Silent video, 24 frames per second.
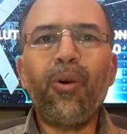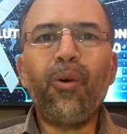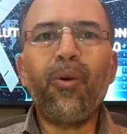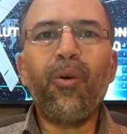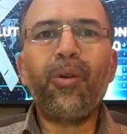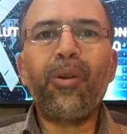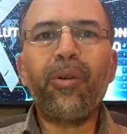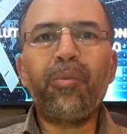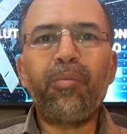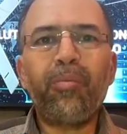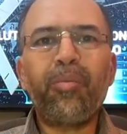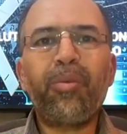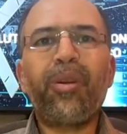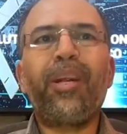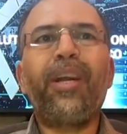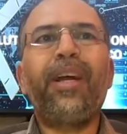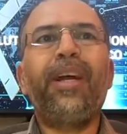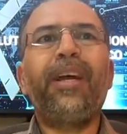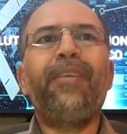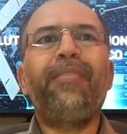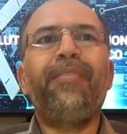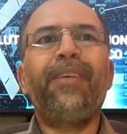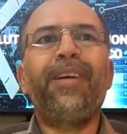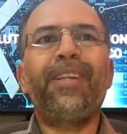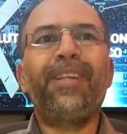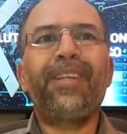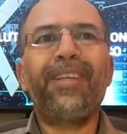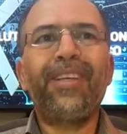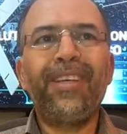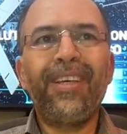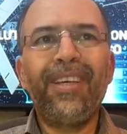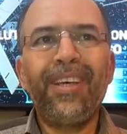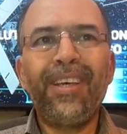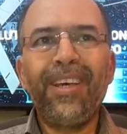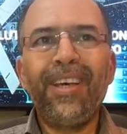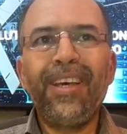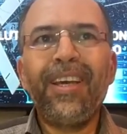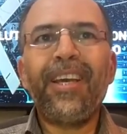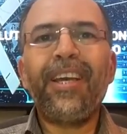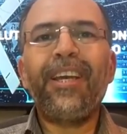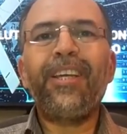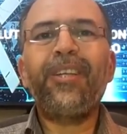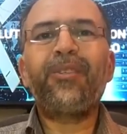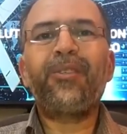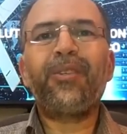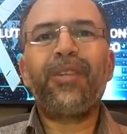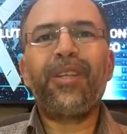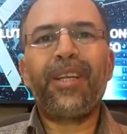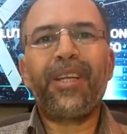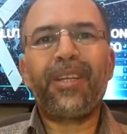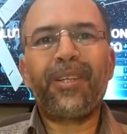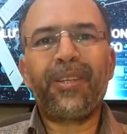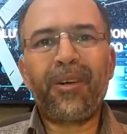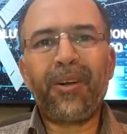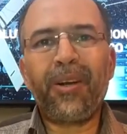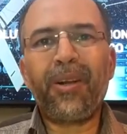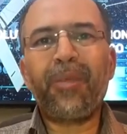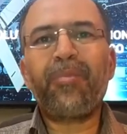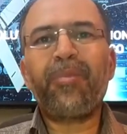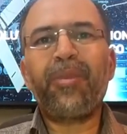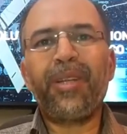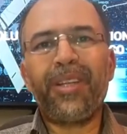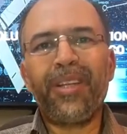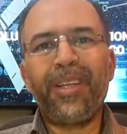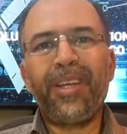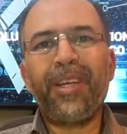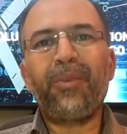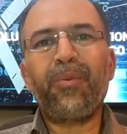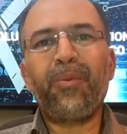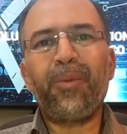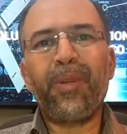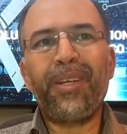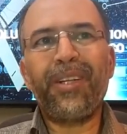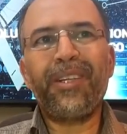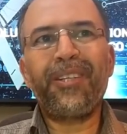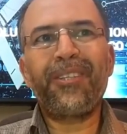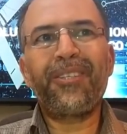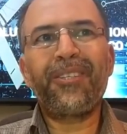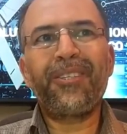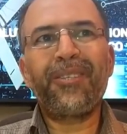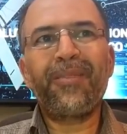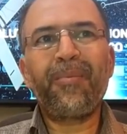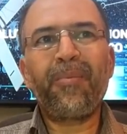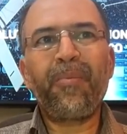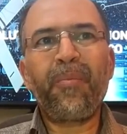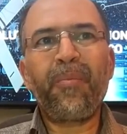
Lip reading: own private intranet corporate networks.